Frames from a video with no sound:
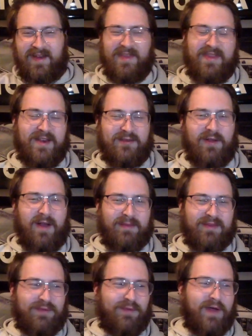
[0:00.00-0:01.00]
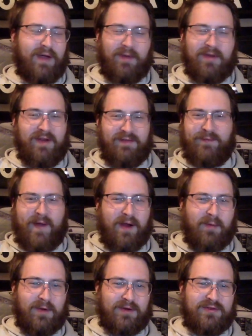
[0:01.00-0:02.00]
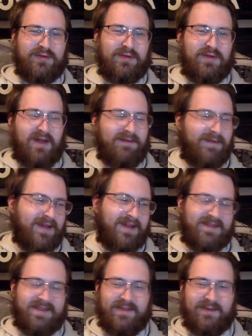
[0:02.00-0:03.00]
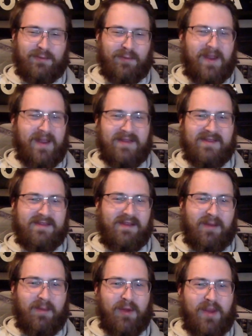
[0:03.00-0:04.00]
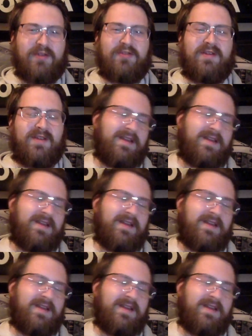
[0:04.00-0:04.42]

And then he drops the flag while you got fireworks shooting off like it's this grand celebration.